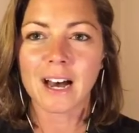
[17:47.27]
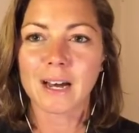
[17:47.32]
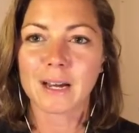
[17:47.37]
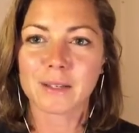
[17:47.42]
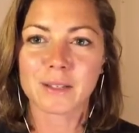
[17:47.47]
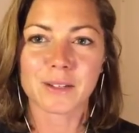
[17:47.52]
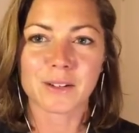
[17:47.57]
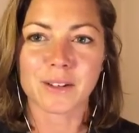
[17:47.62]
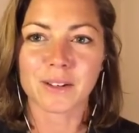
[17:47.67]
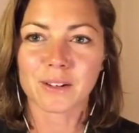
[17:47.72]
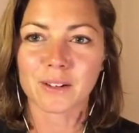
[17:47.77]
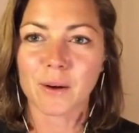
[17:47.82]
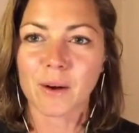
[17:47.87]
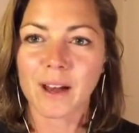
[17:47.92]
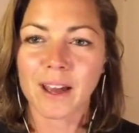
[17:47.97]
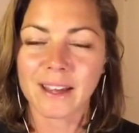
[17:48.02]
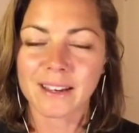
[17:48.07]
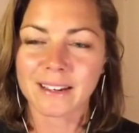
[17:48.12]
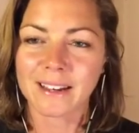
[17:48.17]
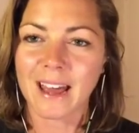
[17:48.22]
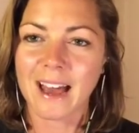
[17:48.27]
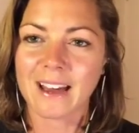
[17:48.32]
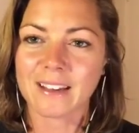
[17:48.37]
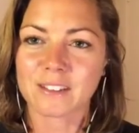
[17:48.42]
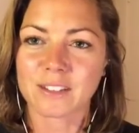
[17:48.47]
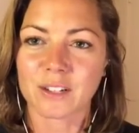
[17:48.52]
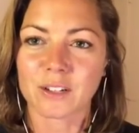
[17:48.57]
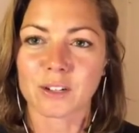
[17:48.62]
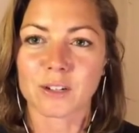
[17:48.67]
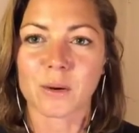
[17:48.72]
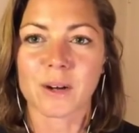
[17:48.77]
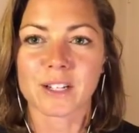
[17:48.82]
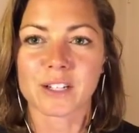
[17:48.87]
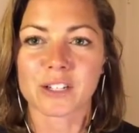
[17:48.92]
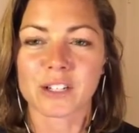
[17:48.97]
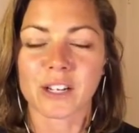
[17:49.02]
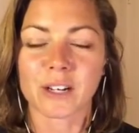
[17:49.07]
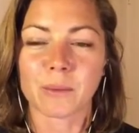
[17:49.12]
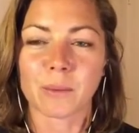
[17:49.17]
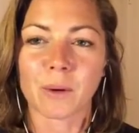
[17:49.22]
you can go ahead and ask your
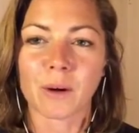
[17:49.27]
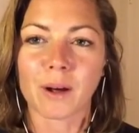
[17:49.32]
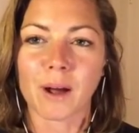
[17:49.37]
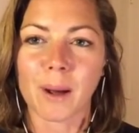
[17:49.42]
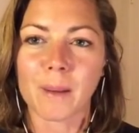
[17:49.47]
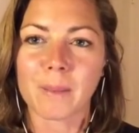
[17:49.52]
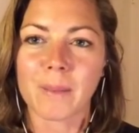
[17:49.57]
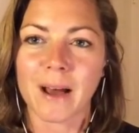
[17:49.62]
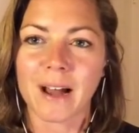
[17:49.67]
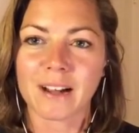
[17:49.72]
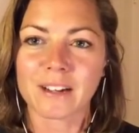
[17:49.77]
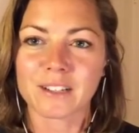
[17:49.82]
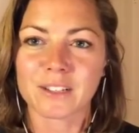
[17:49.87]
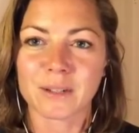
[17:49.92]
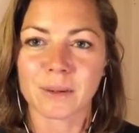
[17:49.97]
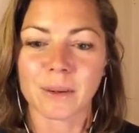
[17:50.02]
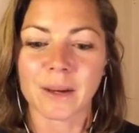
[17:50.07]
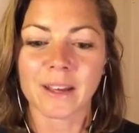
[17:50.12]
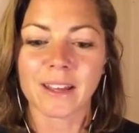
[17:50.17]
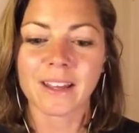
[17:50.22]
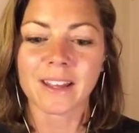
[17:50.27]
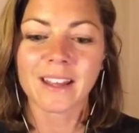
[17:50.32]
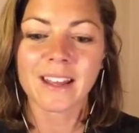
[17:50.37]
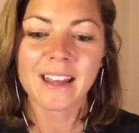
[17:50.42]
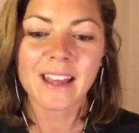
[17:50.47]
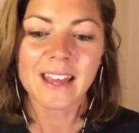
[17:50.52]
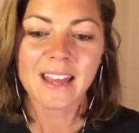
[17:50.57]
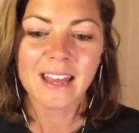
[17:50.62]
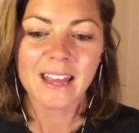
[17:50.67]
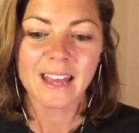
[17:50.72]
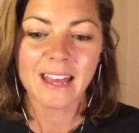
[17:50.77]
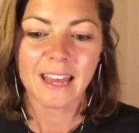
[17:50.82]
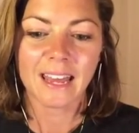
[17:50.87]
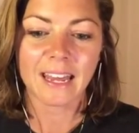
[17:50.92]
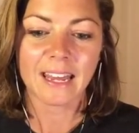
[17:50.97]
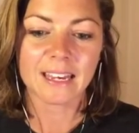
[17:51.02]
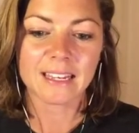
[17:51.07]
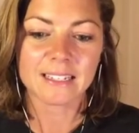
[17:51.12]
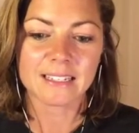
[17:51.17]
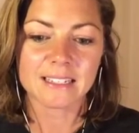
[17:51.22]
question and we'll come back to it.
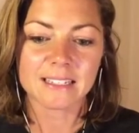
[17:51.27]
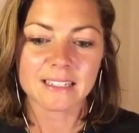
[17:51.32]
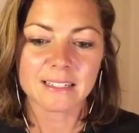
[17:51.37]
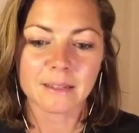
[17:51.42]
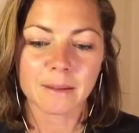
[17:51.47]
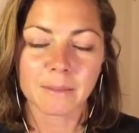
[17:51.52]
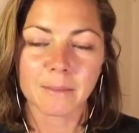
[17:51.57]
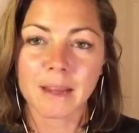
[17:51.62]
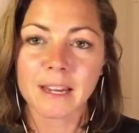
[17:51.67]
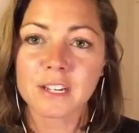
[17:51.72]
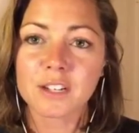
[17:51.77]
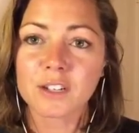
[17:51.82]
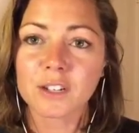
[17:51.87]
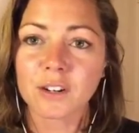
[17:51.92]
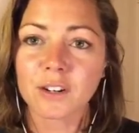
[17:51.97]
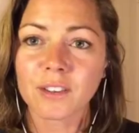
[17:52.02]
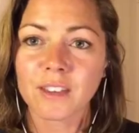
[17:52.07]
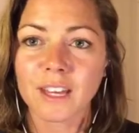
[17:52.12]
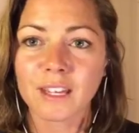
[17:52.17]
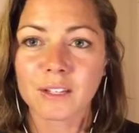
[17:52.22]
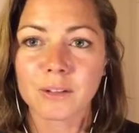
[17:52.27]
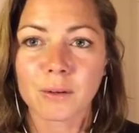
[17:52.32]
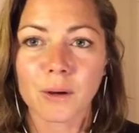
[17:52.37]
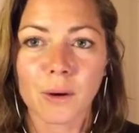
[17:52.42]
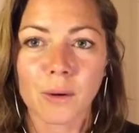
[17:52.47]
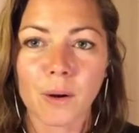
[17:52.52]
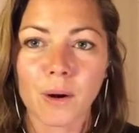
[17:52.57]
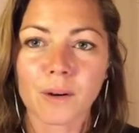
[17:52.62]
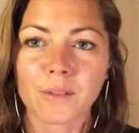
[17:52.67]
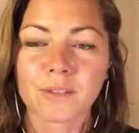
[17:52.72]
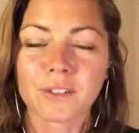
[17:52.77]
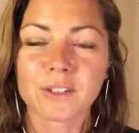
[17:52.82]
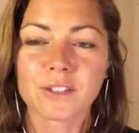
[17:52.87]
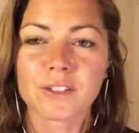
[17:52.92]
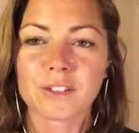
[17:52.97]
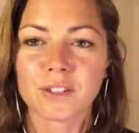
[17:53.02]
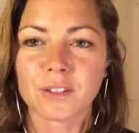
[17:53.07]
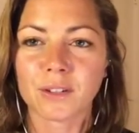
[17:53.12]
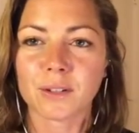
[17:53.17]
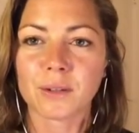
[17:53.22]
And make sure that you go over
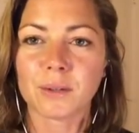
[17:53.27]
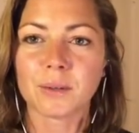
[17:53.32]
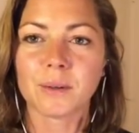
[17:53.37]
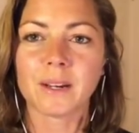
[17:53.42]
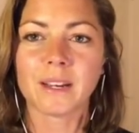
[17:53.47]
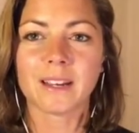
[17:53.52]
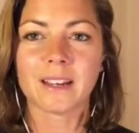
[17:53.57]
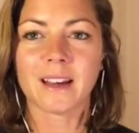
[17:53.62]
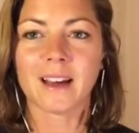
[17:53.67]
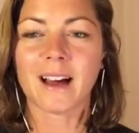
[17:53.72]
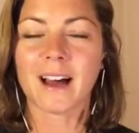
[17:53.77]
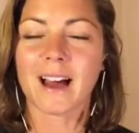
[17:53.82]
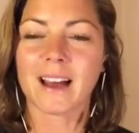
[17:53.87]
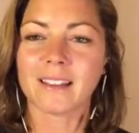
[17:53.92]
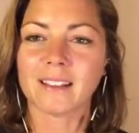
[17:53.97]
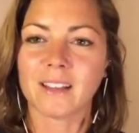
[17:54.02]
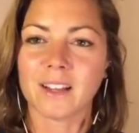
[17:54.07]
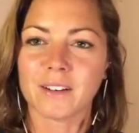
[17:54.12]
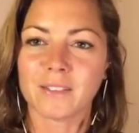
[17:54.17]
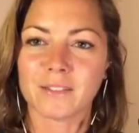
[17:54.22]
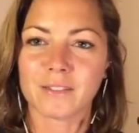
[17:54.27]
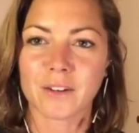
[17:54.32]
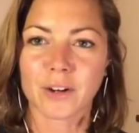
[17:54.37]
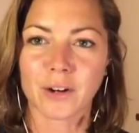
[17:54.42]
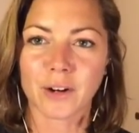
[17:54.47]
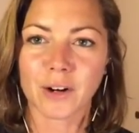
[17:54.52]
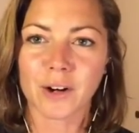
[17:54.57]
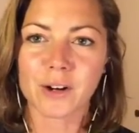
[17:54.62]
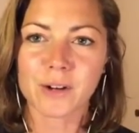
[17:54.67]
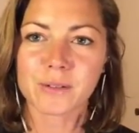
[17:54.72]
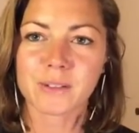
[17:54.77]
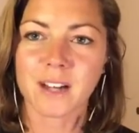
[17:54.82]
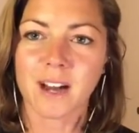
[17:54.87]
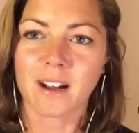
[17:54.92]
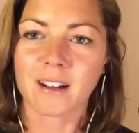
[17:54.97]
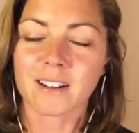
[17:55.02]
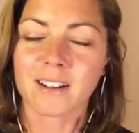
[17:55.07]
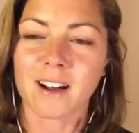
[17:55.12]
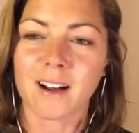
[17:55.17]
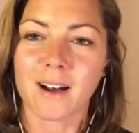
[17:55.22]
to
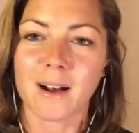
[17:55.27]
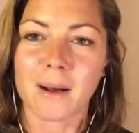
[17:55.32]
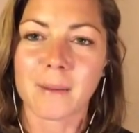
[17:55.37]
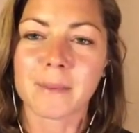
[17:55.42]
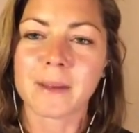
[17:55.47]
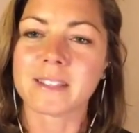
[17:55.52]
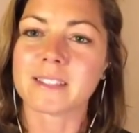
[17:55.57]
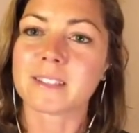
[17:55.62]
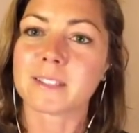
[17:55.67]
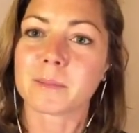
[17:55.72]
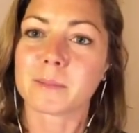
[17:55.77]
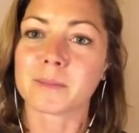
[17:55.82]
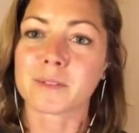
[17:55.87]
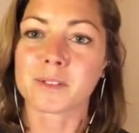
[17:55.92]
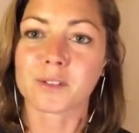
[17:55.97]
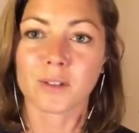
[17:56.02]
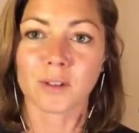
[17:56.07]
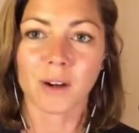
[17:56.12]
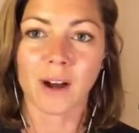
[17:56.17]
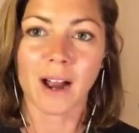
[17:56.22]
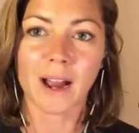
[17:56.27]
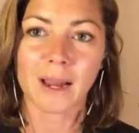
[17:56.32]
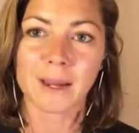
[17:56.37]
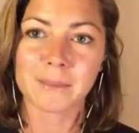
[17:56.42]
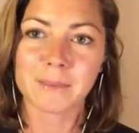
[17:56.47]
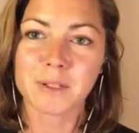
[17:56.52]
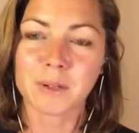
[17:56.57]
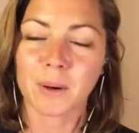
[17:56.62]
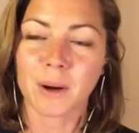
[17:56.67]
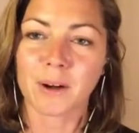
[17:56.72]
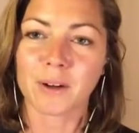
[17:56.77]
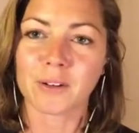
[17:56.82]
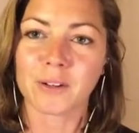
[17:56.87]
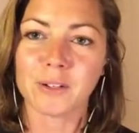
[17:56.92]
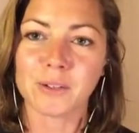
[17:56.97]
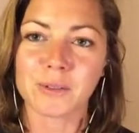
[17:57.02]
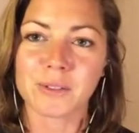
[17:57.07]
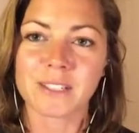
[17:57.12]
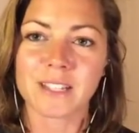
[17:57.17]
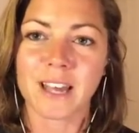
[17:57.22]
iloveneuro.com and subscribe to our
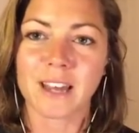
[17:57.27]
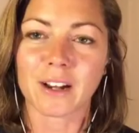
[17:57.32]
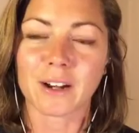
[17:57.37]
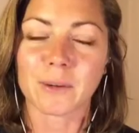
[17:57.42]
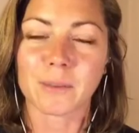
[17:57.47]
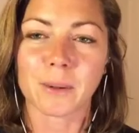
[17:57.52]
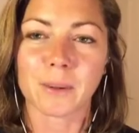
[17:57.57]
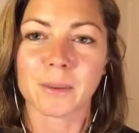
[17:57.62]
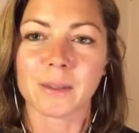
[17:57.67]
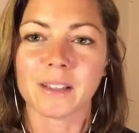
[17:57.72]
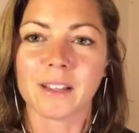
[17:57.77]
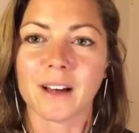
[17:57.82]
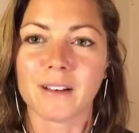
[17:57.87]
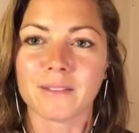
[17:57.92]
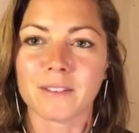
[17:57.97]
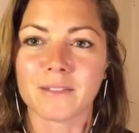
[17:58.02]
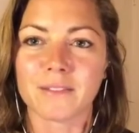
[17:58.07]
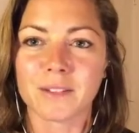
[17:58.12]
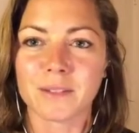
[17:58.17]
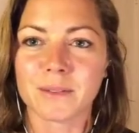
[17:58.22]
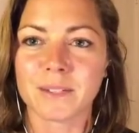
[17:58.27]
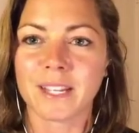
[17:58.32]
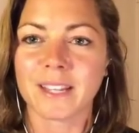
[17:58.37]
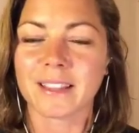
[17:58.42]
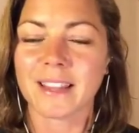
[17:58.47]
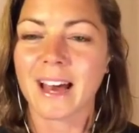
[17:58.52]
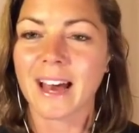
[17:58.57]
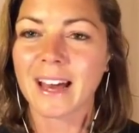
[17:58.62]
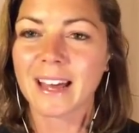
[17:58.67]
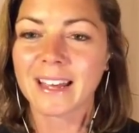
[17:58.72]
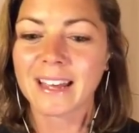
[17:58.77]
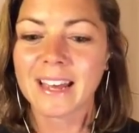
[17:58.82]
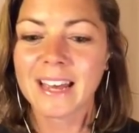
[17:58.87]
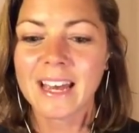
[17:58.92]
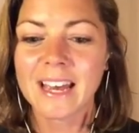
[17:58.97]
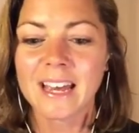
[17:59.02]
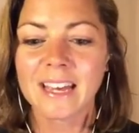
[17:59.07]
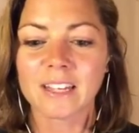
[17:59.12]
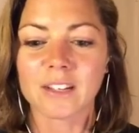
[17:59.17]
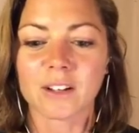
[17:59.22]
newsletter. We would love if you did that.
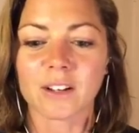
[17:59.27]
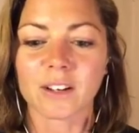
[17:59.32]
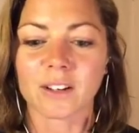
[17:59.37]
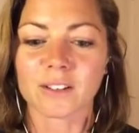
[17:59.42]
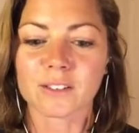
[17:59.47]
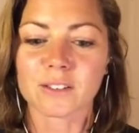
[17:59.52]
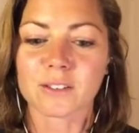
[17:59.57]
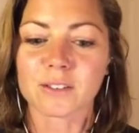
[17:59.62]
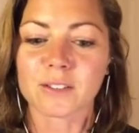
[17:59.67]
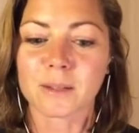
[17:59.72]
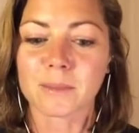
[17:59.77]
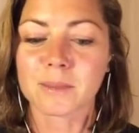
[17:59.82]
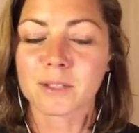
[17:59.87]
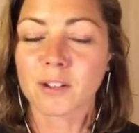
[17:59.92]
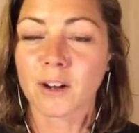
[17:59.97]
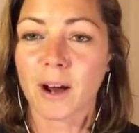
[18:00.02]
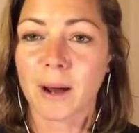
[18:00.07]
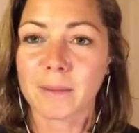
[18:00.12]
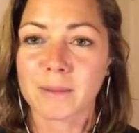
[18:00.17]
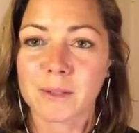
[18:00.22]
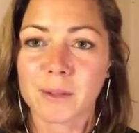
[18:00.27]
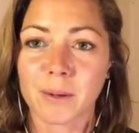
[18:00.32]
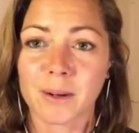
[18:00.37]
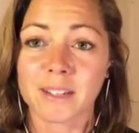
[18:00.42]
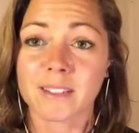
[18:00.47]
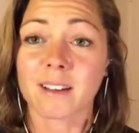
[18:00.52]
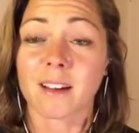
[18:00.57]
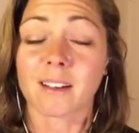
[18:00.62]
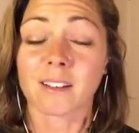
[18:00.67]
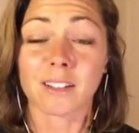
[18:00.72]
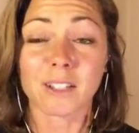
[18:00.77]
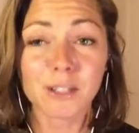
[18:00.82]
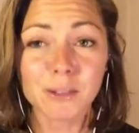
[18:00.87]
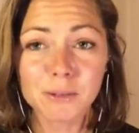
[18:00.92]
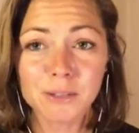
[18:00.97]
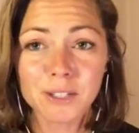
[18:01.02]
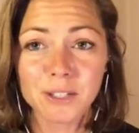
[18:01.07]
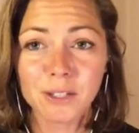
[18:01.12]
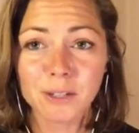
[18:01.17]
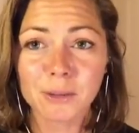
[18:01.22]
You can also subscribe to us on
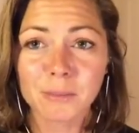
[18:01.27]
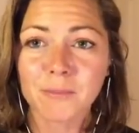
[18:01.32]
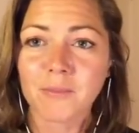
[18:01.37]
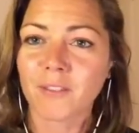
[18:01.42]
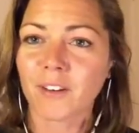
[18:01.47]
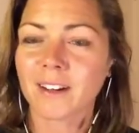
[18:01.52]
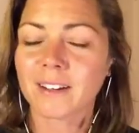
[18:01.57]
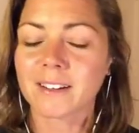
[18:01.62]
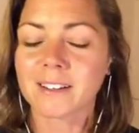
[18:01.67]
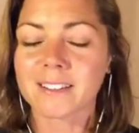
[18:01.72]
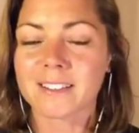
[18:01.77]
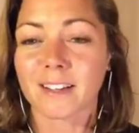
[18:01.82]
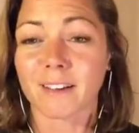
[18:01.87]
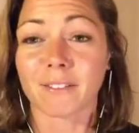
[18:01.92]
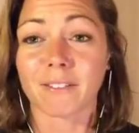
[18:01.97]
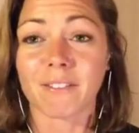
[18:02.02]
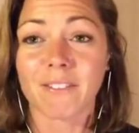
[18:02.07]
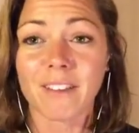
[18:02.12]
YouTube, friend us on